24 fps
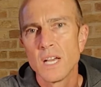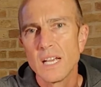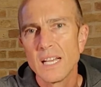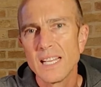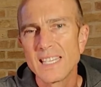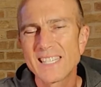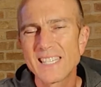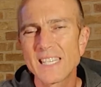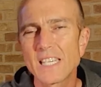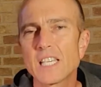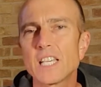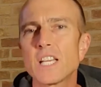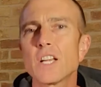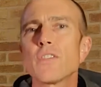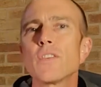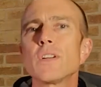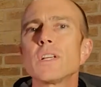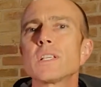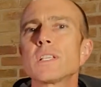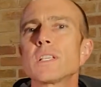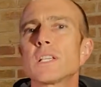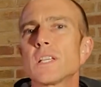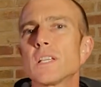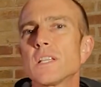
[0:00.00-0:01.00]
It's
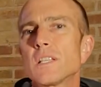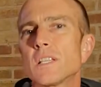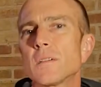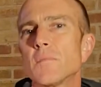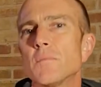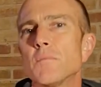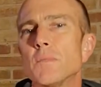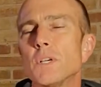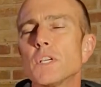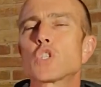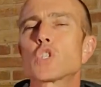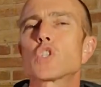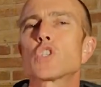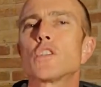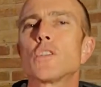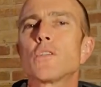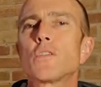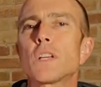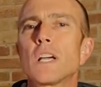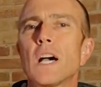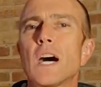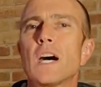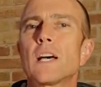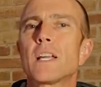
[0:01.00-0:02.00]
adhering to the mystery
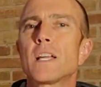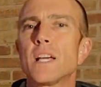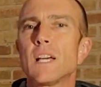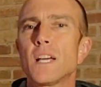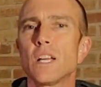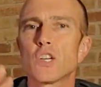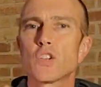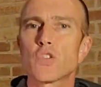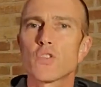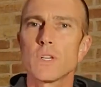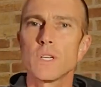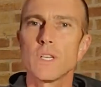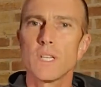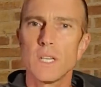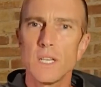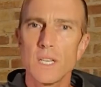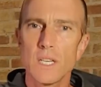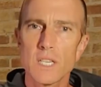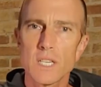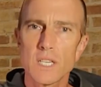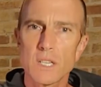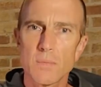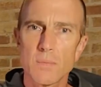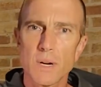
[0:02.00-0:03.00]
of God entering
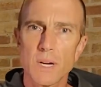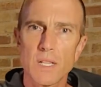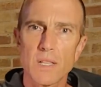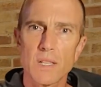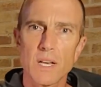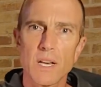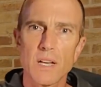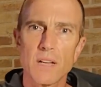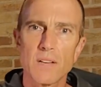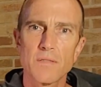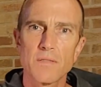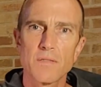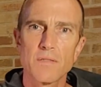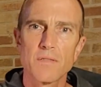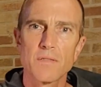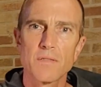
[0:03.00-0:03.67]
into my life.